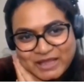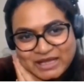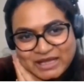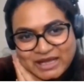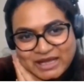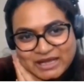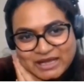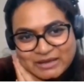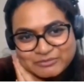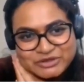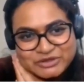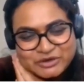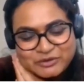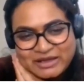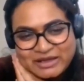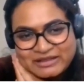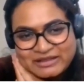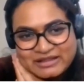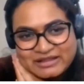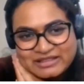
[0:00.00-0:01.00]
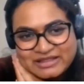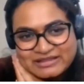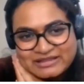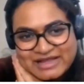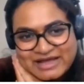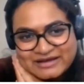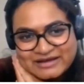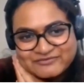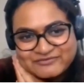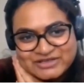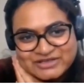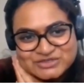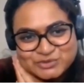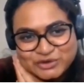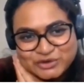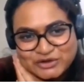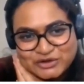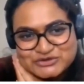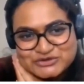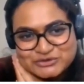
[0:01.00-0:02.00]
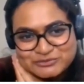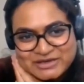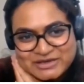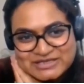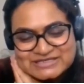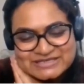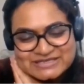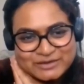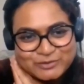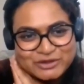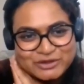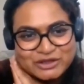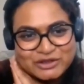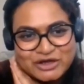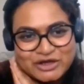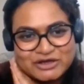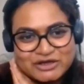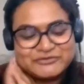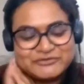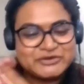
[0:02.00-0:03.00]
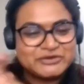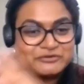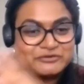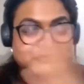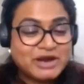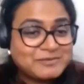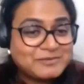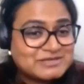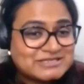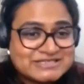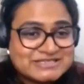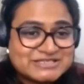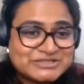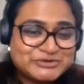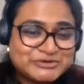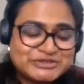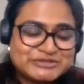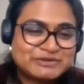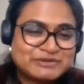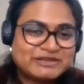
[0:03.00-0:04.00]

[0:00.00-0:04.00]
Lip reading: I think that advice would also resonate with a lot of other pharmacy students,